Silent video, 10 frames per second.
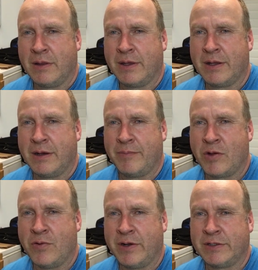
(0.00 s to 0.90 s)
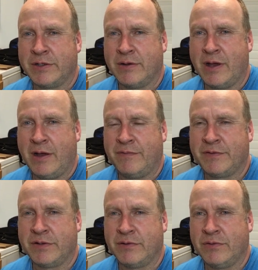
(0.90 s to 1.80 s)
thinking I'm going to
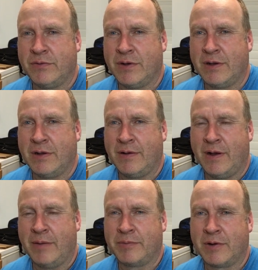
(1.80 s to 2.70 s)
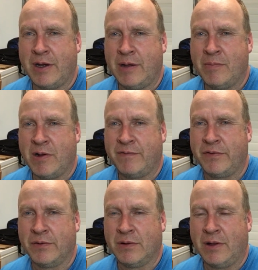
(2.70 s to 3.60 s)
have to upgrade my
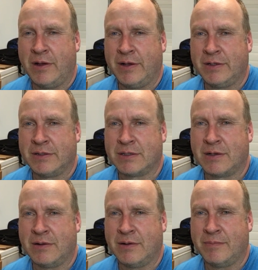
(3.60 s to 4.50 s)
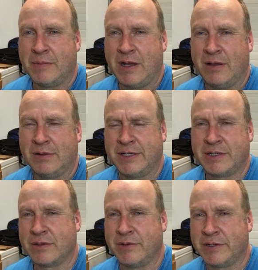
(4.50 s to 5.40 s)
fuel lines, at
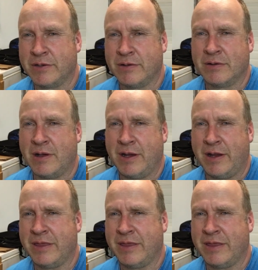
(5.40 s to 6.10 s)
least the return line.